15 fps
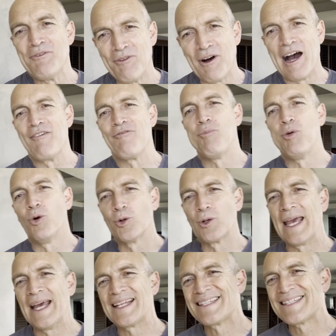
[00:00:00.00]
5, Paul
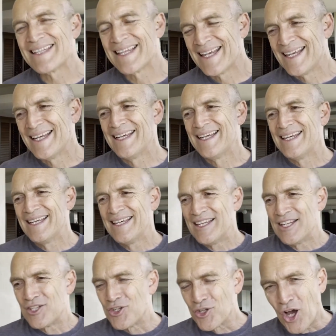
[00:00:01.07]
gets
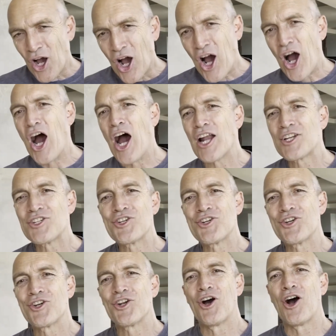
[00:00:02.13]
to the heart
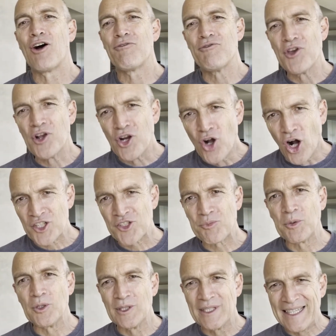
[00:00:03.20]
of the
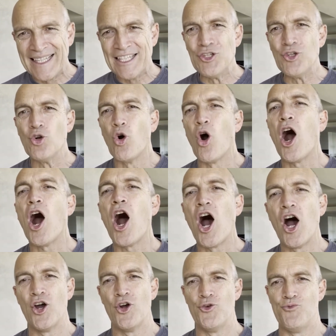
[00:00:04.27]
gospel in your
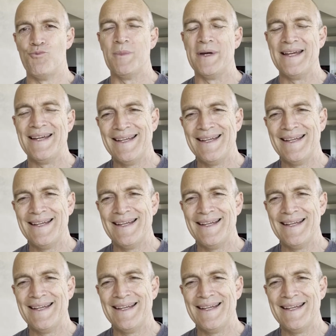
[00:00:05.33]
home.